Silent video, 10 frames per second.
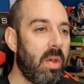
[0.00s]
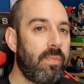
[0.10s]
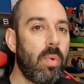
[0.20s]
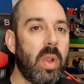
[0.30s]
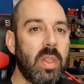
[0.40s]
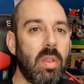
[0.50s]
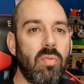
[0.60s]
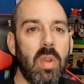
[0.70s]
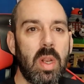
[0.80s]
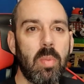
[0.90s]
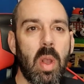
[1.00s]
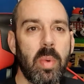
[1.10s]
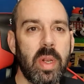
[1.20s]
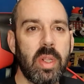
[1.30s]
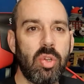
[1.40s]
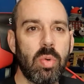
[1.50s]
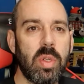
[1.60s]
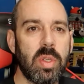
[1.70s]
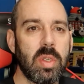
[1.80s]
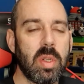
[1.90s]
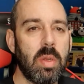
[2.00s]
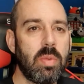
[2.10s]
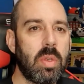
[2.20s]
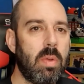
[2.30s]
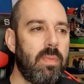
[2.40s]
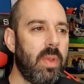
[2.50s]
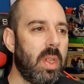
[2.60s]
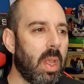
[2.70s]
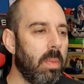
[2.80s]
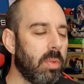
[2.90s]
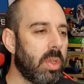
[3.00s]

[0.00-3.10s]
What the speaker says: thought they did really well in their choices, and it was a good video.